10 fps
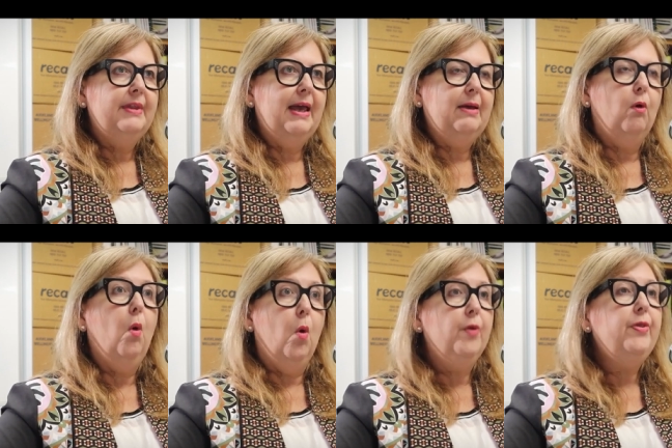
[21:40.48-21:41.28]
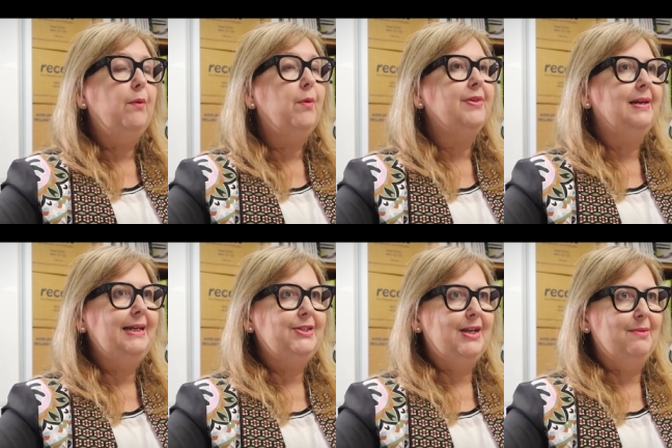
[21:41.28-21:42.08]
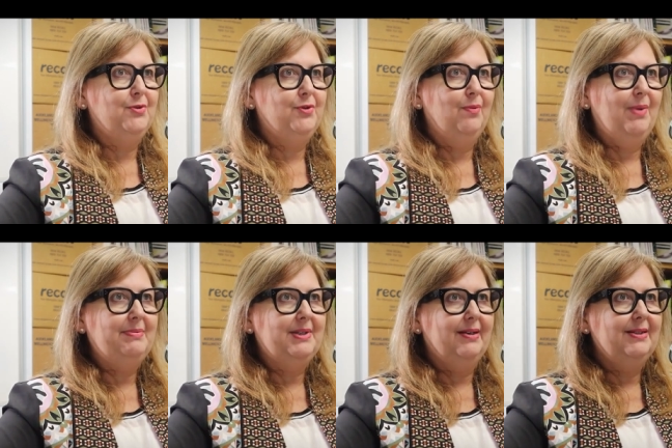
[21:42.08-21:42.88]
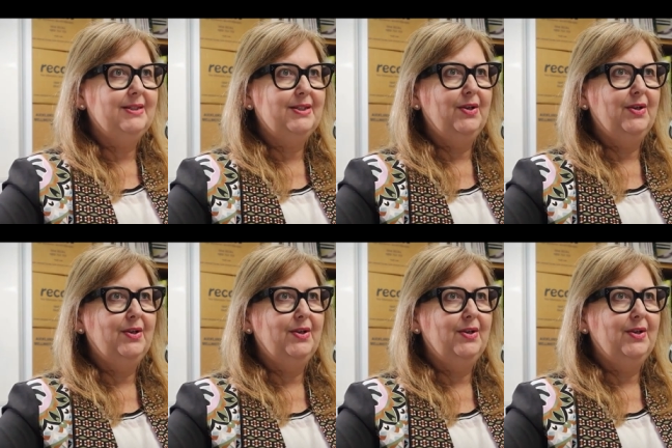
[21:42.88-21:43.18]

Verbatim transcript: they or they want the lead to come through the website.